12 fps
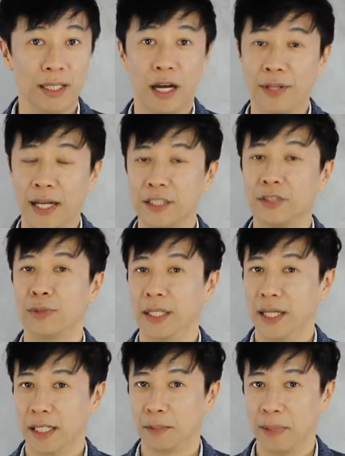Now that's
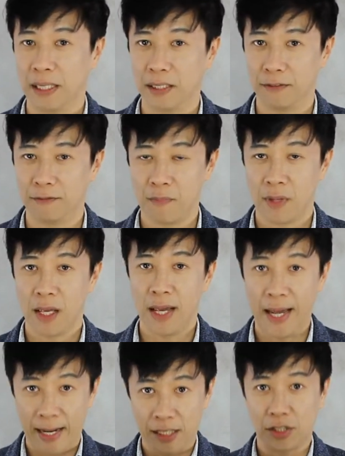really expensive,
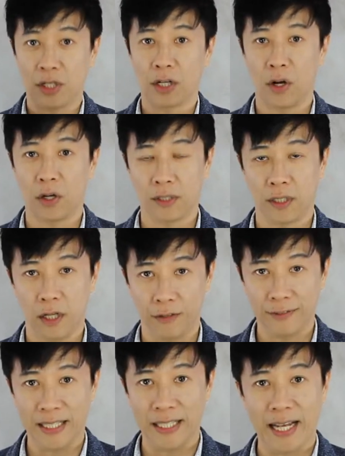and it's going to cause a
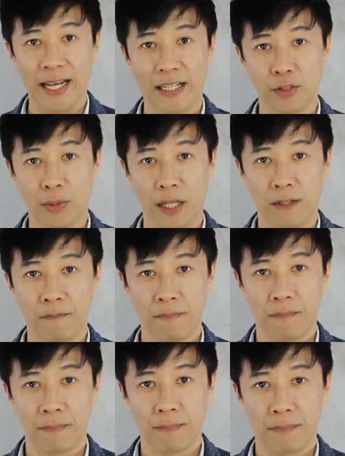lot of delay as well.
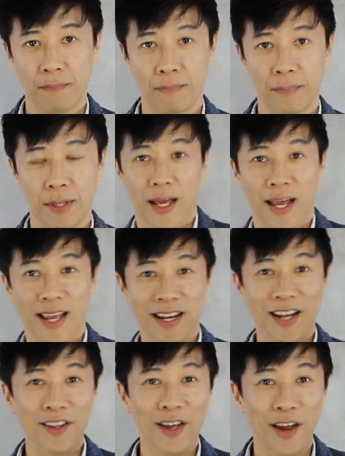
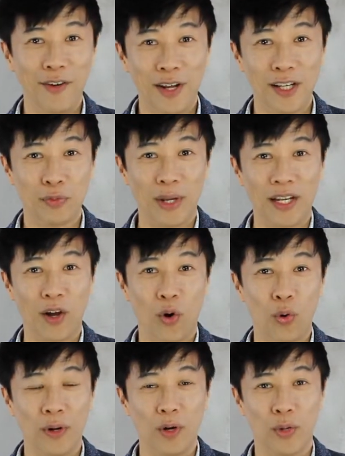Another area is when the
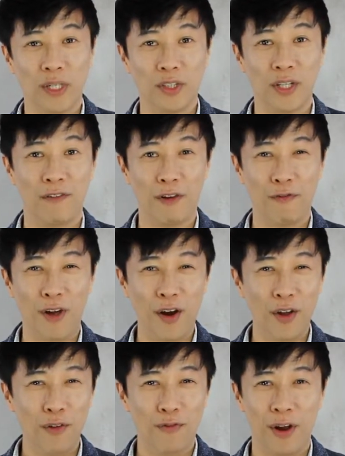owner wants to have a
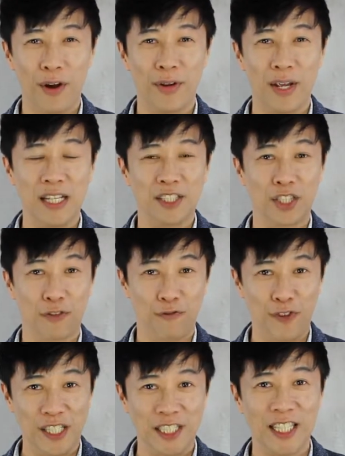very, very
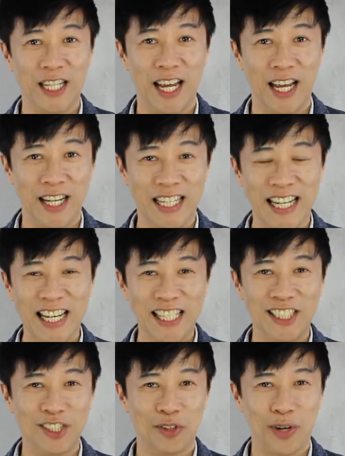sophisticated
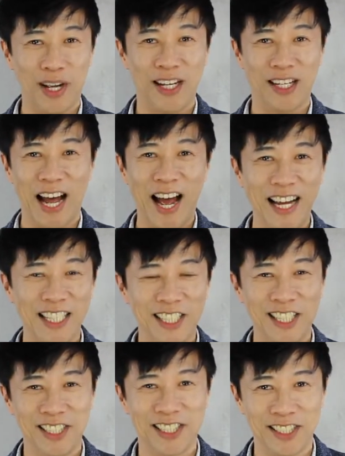integrated
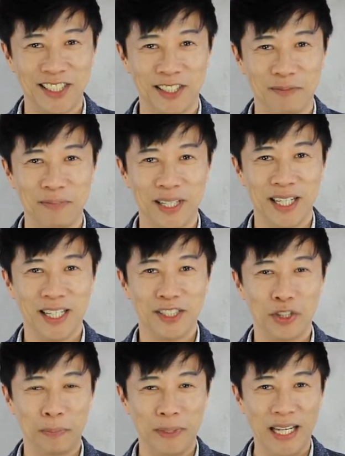IT system
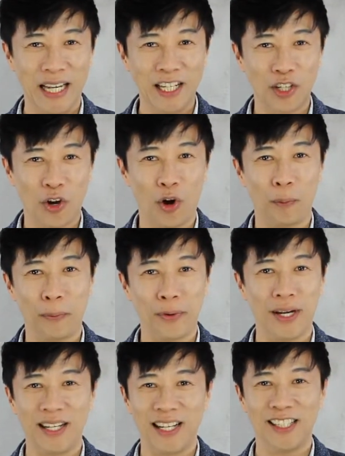to be
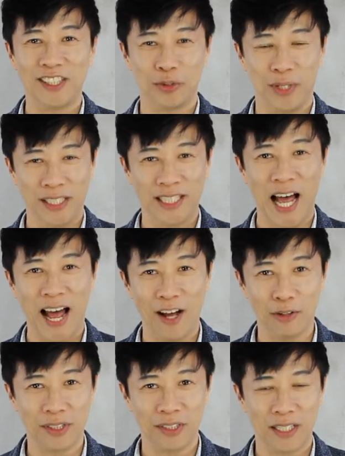incorporated into his
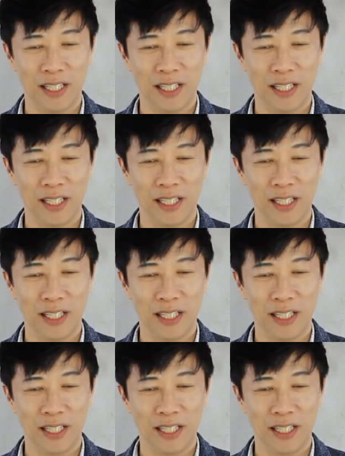house.